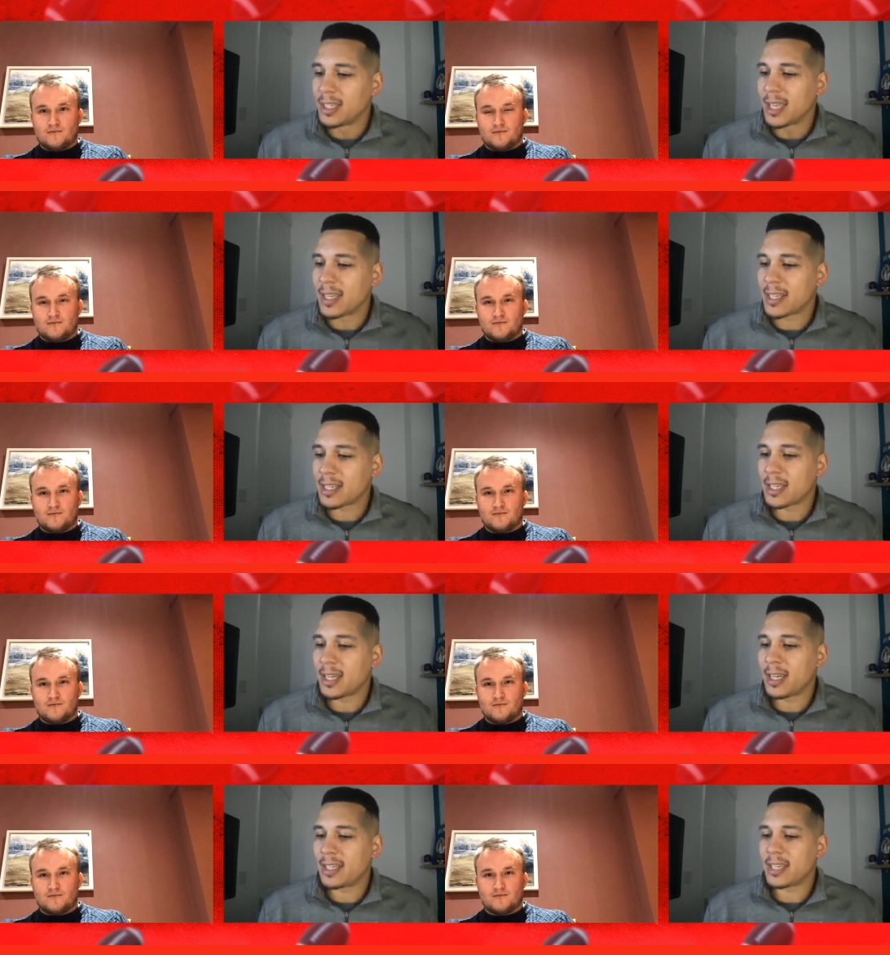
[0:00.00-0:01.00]
Speaker 1: It's
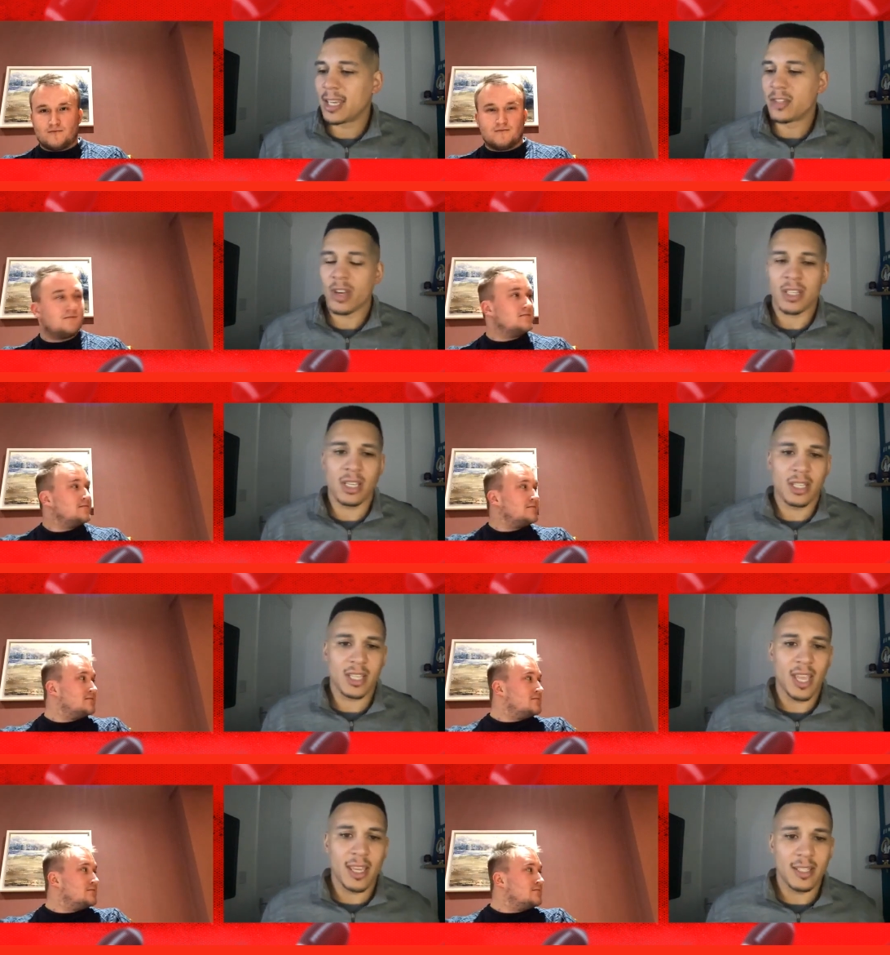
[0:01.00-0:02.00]
uh, it's an uh, interesting uh,
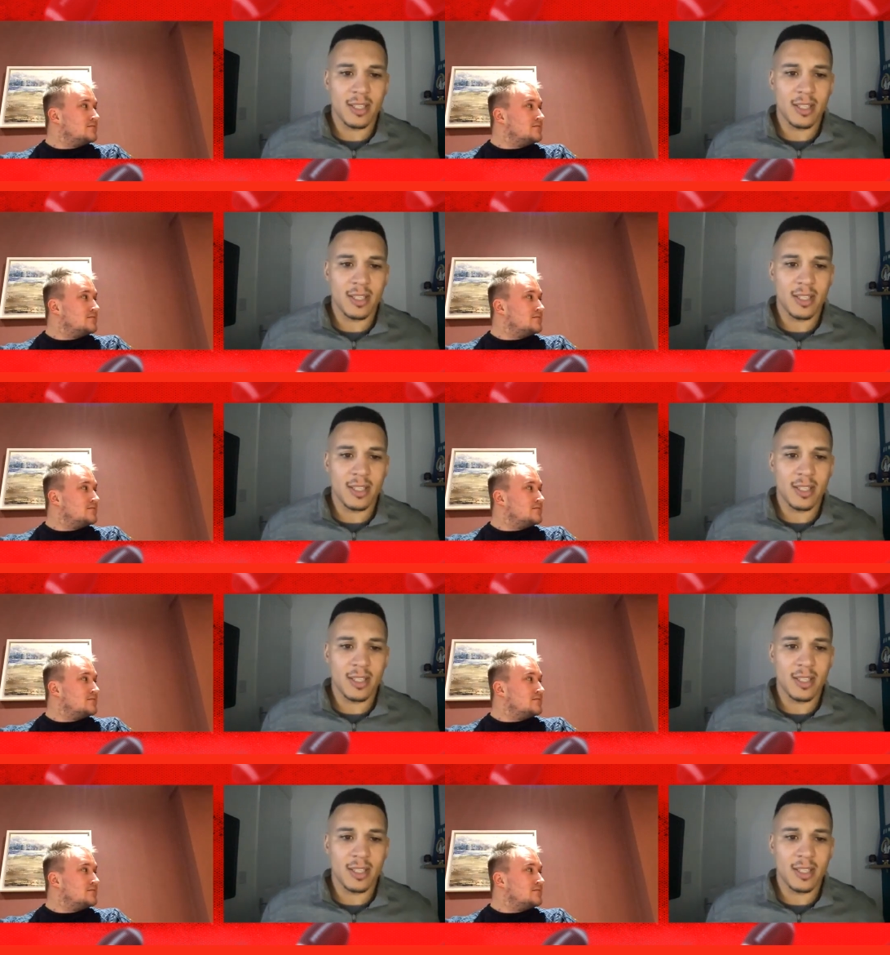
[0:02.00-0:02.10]
game.